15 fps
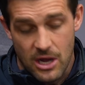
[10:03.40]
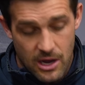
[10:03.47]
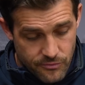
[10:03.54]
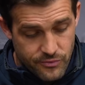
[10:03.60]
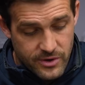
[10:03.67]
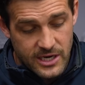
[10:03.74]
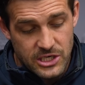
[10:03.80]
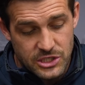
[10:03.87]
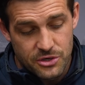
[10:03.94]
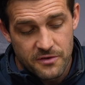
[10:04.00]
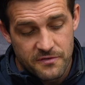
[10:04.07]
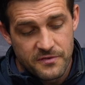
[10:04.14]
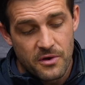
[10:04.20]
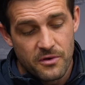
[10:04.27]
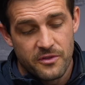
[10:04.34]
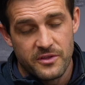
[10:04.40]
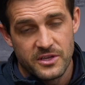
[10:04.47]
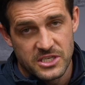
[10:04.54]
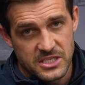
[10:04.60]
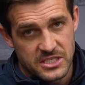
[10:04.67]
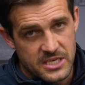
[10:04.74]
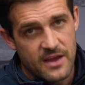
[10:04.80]
I really do feel that
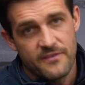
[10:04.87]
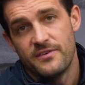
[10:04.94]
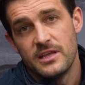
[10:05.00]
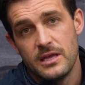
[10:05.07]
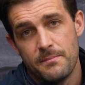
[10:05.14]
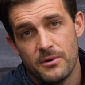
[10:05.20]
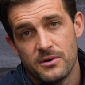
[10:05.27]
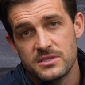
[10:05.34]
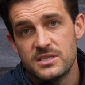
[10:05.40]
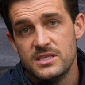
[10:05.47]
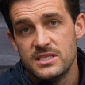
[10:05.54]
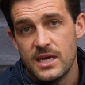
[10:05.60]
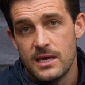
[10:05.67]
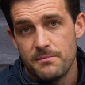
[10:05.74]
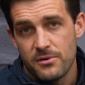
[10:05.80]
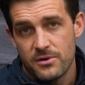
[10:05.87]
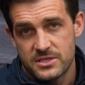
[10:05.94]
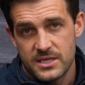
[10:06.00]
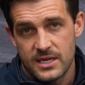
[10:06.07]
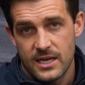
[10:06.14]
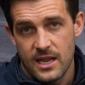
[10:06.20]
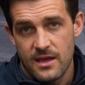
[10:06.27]
this is definitely your Boston 10,
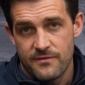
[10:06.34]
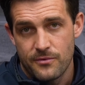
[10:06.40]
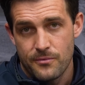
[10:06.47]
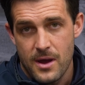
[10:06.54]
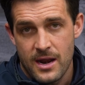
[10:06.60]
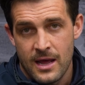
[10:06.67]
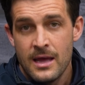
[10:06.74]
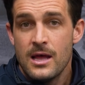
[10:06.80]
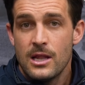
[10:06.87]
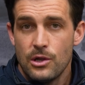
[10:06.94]
Boston 11 runner,